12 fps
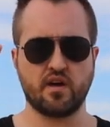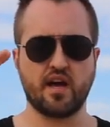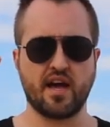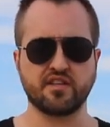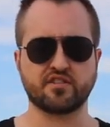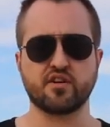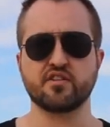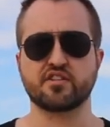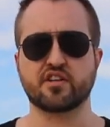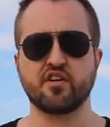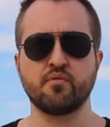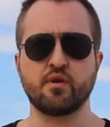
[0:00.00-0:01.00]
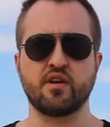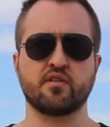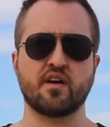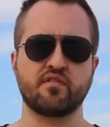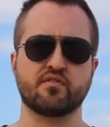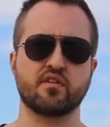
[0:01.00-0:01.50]
as good as it could be,
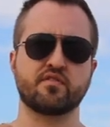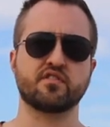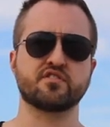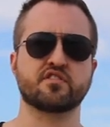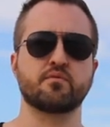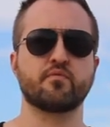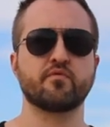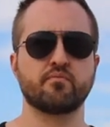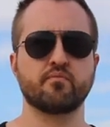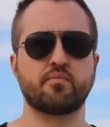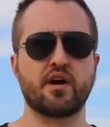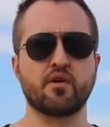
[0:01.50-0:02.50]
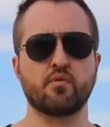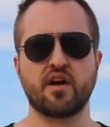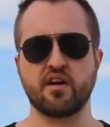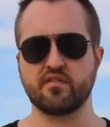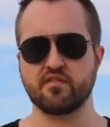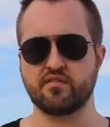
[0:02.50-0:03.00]
okay, if, or if there's some better
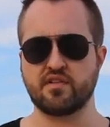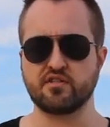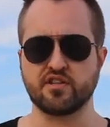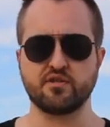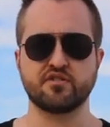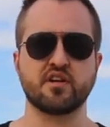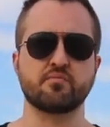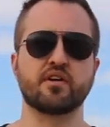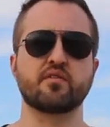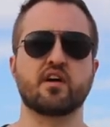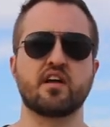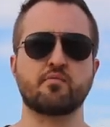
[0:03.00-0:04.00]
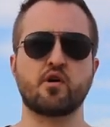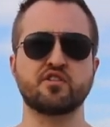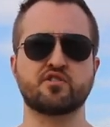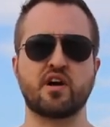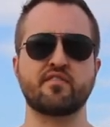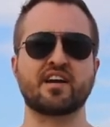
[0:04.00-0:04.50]
way found to do something, okay, I'm
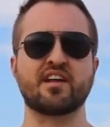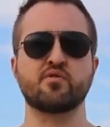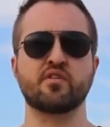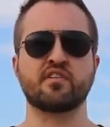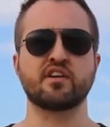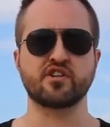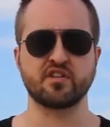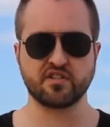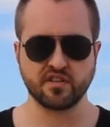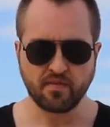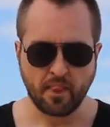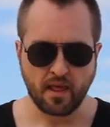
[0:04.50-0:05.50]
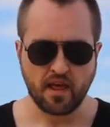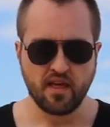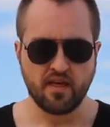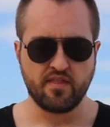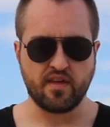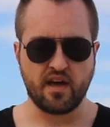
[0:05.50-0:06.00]
always driving in new innovations,
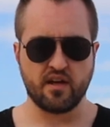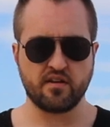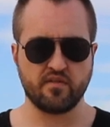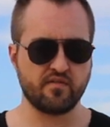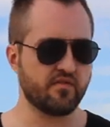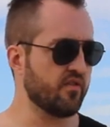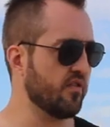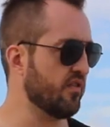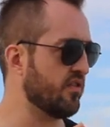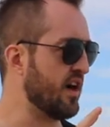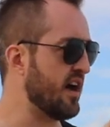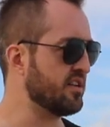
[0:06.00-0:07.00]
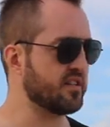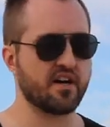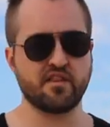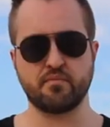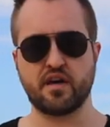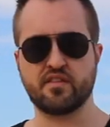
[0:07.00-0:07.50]
then that is how
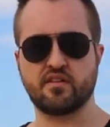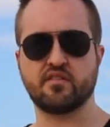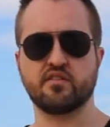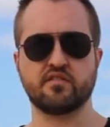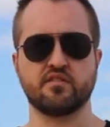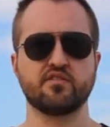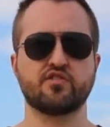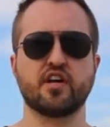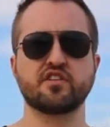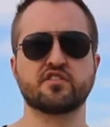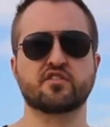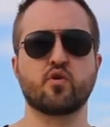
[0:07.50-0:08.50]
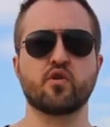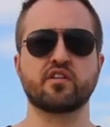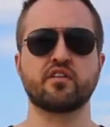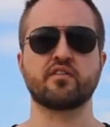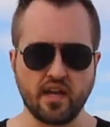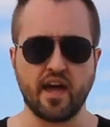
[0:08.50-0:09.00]
the method changes
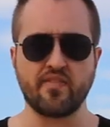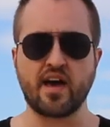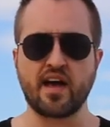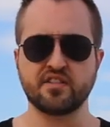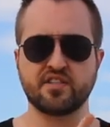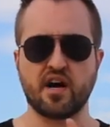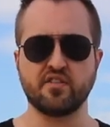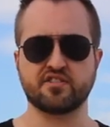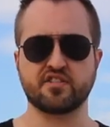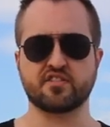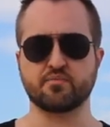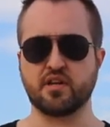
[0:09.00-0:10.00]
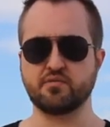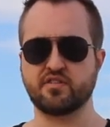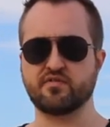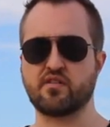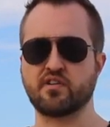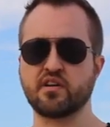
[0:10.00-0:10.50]
accordingly. And that is how the system keeps
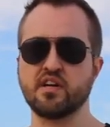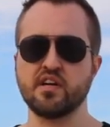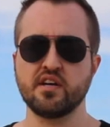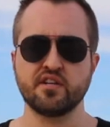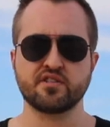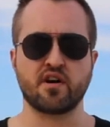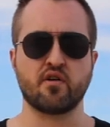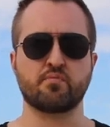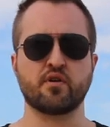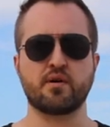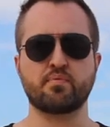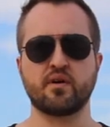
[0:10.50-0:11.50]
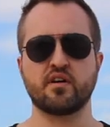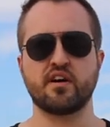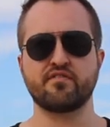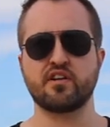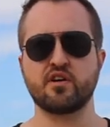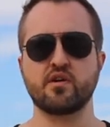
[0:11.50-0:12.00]
evolving. So I'll put up a,
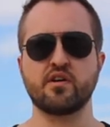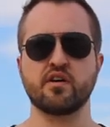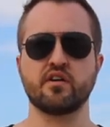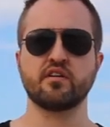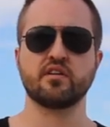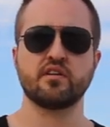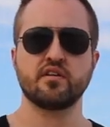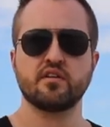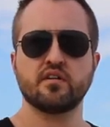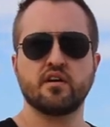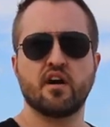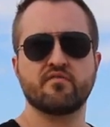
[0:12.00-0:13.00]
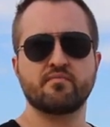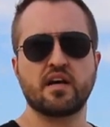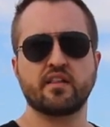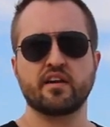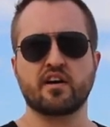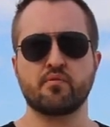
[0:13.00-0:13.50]
a video here of my
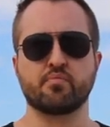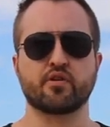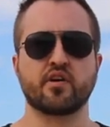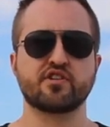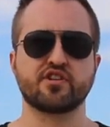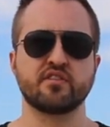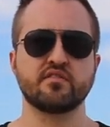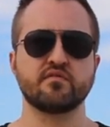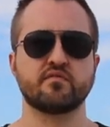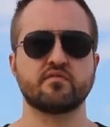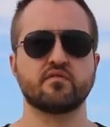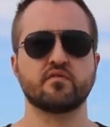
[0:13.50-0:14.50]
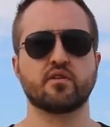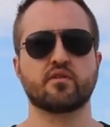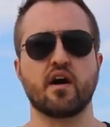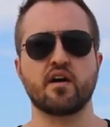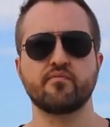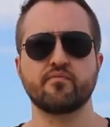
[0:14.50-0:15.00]
lay count progression,
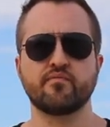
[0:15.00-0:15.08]
okay,